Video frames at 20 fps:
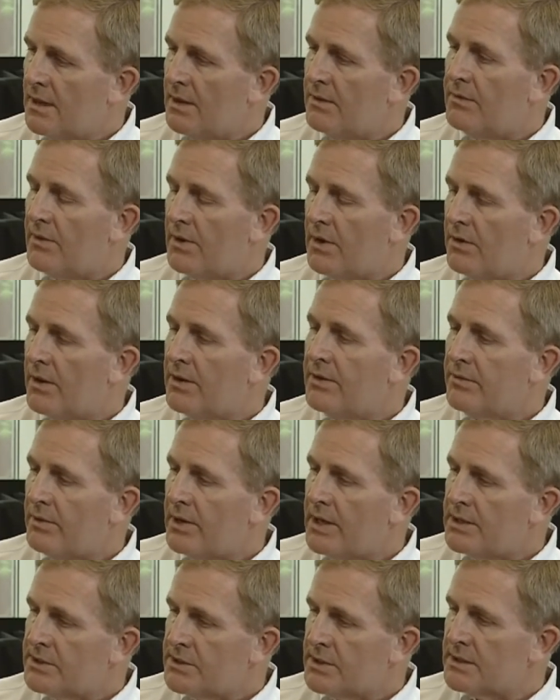of our other
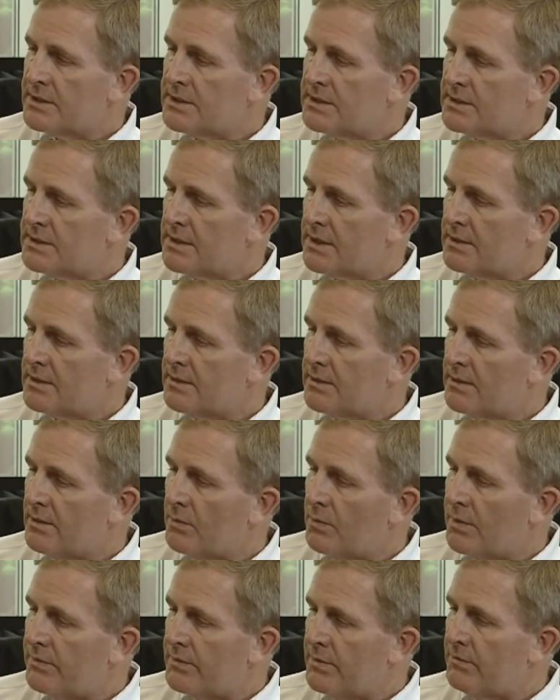engines
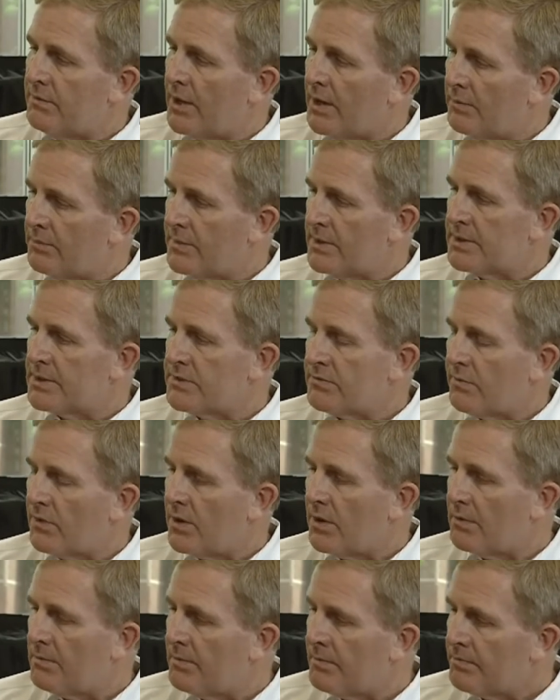that we've developed this
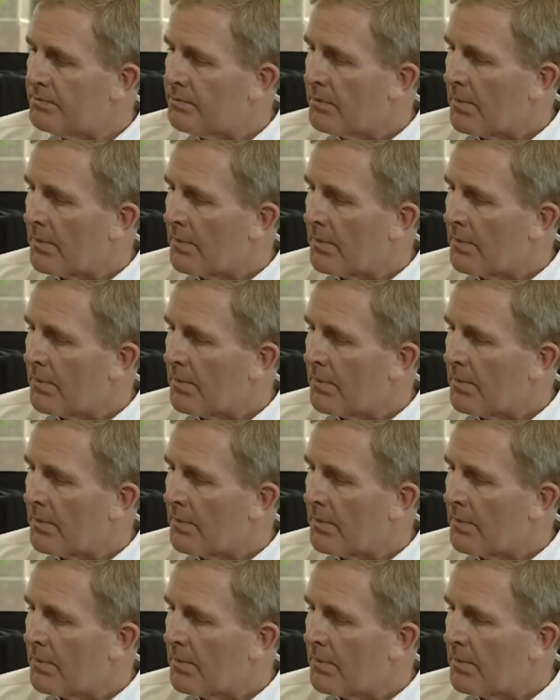from.